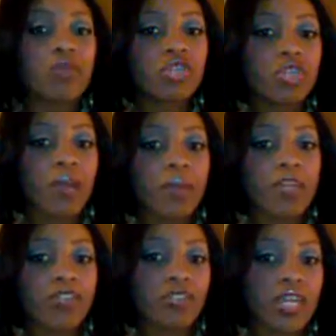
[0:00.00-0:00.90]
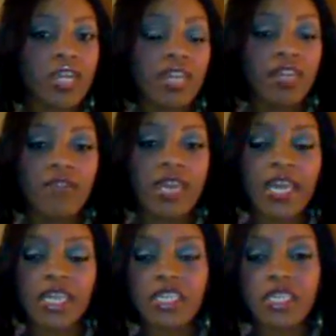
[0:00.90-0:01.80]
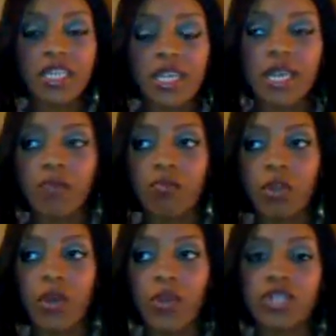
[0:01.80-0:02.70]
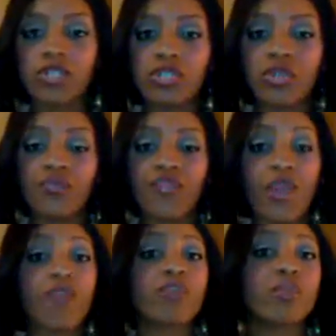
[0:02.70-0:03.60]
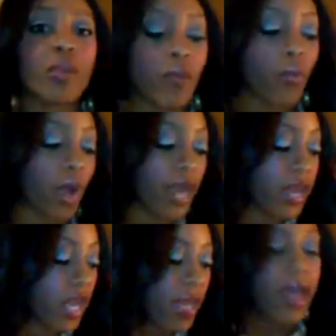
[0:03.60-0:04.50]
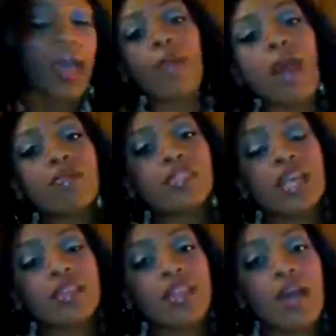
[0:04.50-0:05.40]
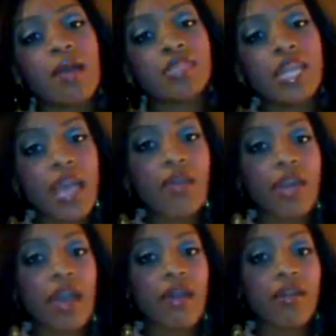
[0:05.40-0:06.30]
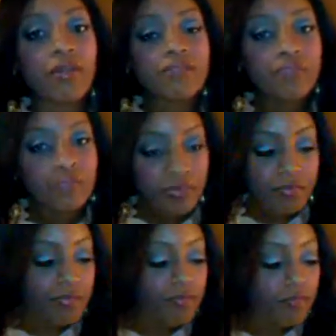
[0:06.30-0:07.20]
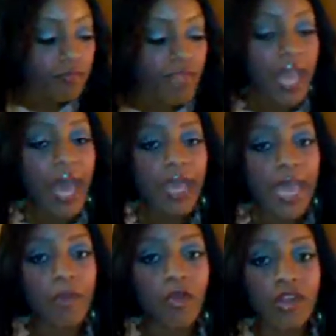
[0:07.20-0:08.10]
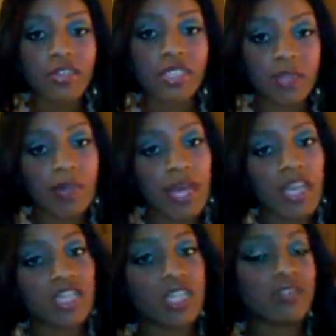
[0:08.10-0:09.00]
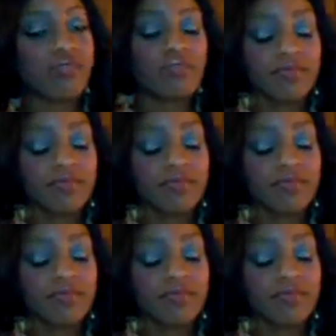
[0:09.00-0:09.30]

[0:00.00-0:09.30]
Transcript: I was shopping yesterday evening and ended up going into Forever 21. And while I was at the checkout counter, I came across this blush, and